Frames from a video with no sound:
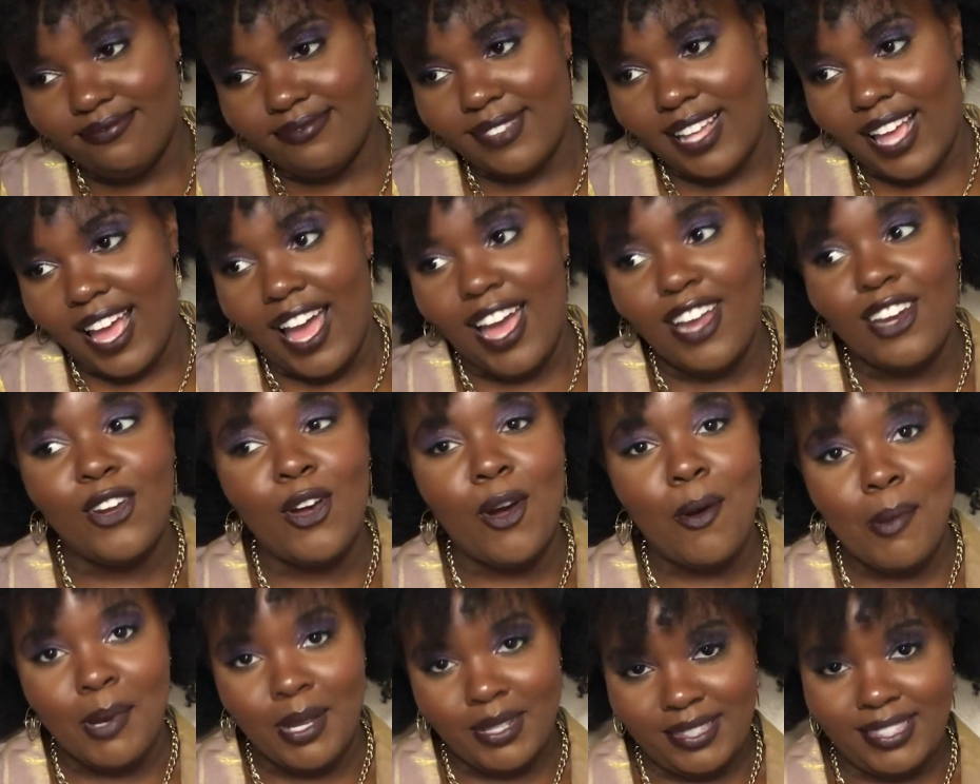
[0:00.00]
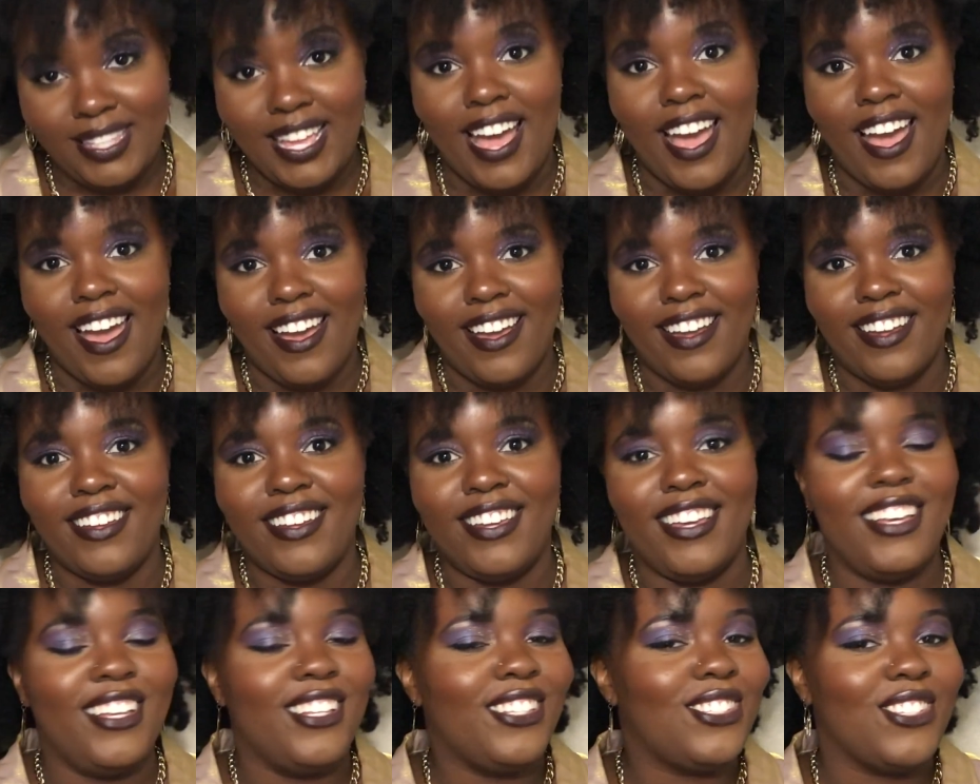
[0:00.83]
I know about that.
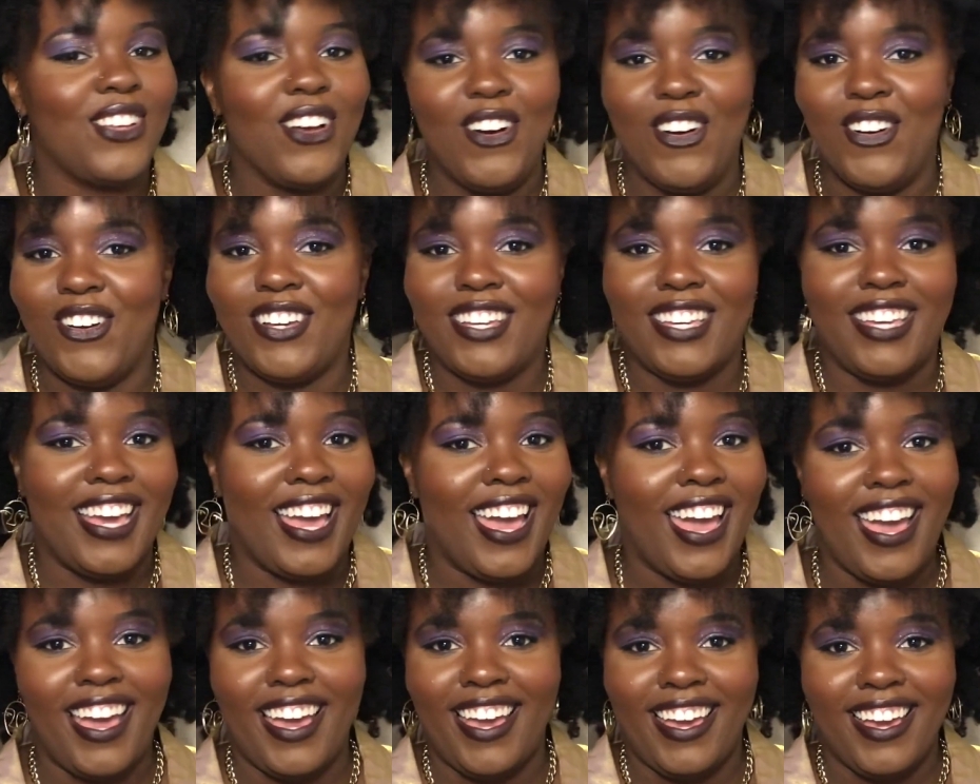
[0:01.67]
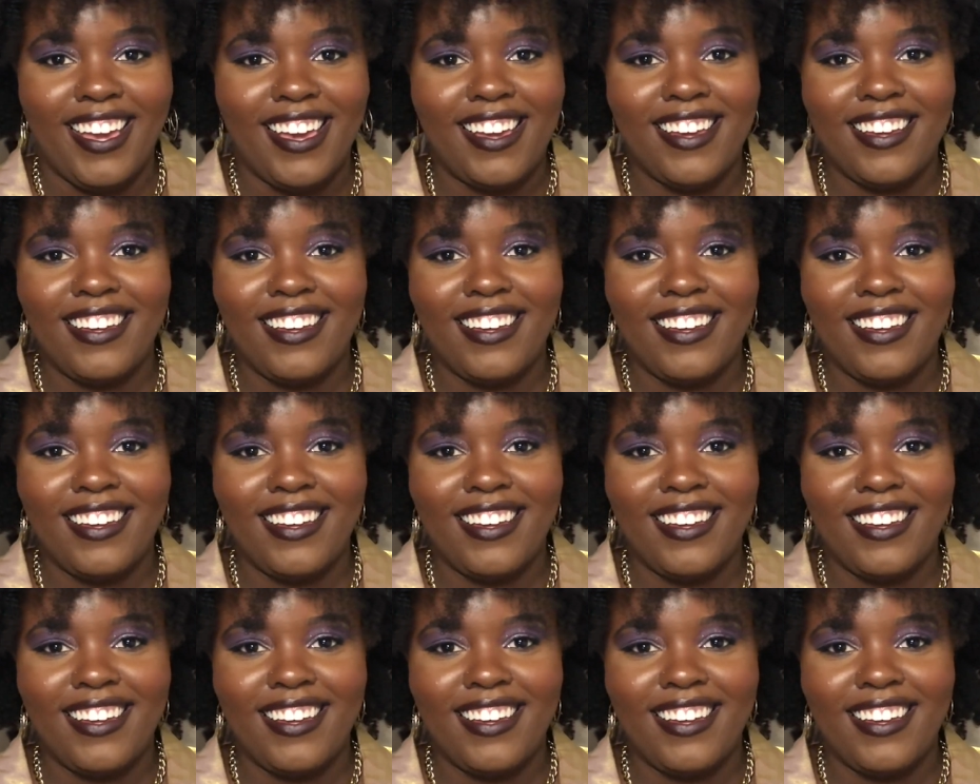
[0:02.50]
It's okay.